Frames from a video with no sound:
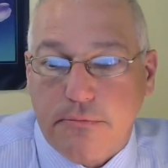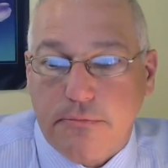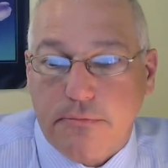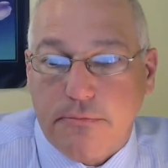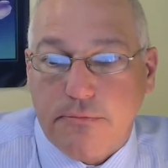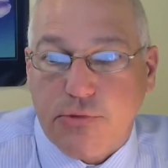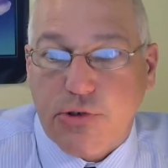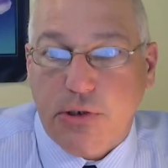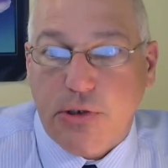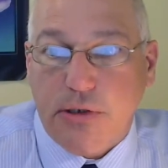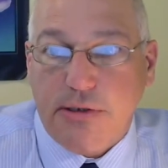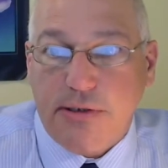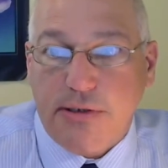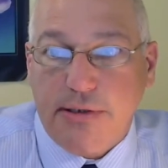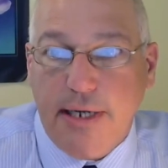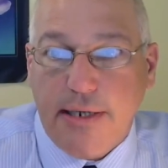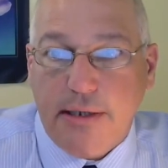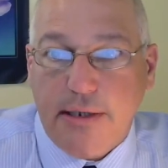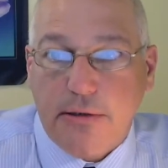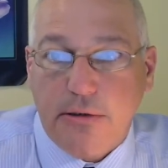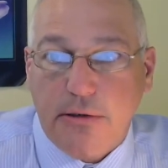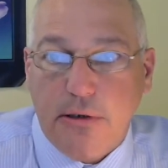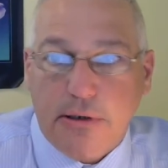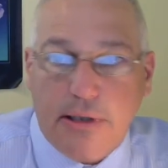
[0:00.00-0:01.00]
So let's take a
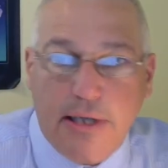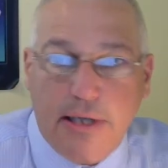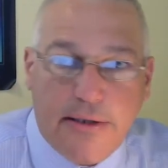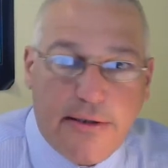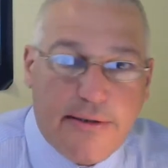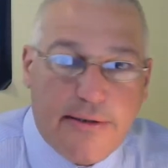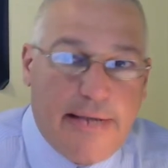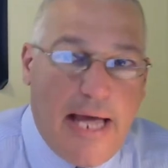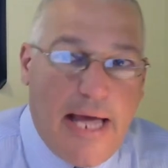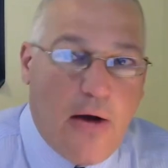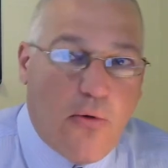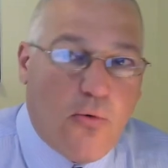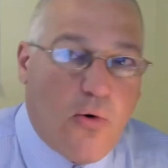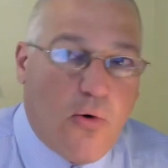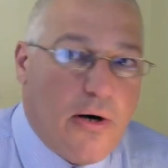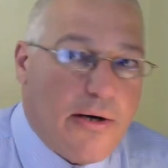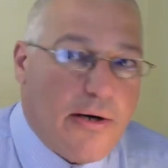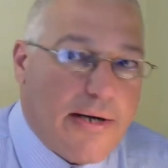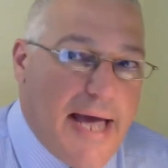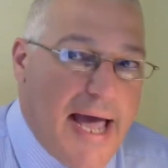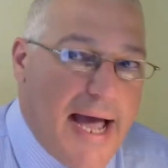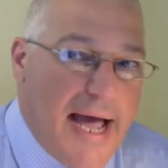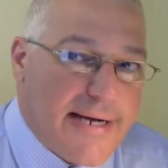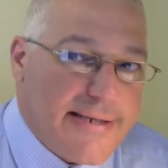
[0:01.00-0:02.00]
look at network
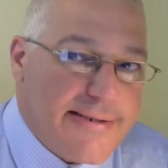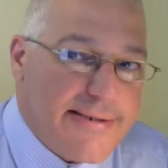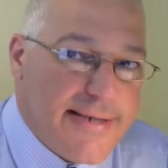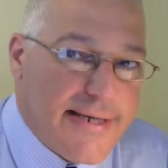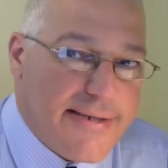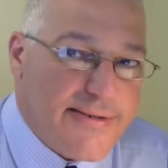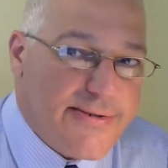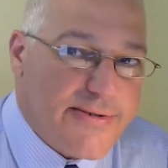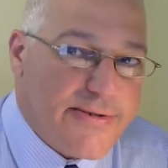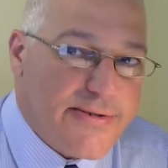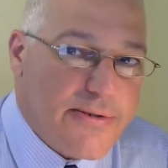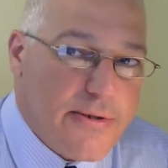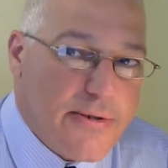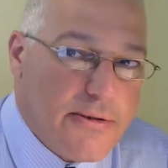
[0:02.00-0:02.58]
access.